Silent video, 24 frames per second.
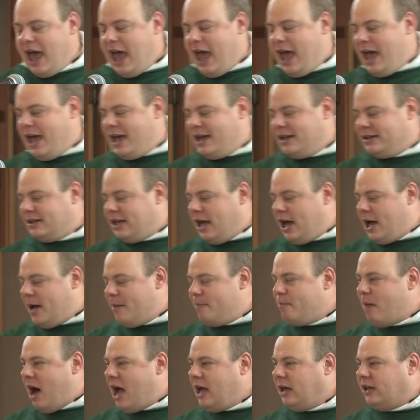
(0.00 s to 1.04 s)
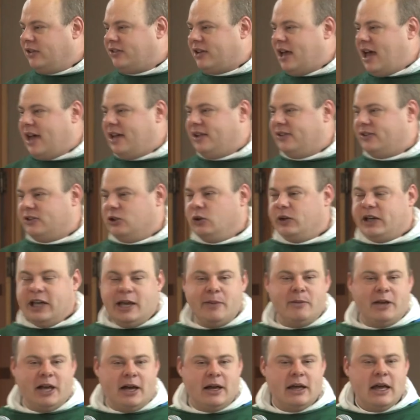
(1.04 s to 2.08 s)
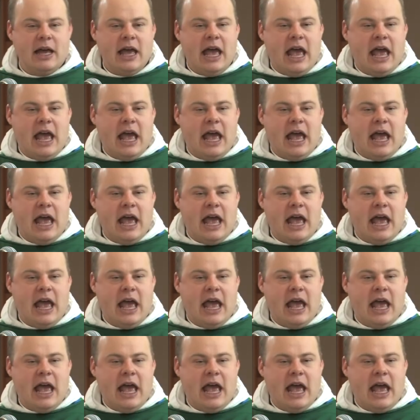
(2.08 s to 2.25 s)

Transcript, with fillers: and uh, Miles has leukemia,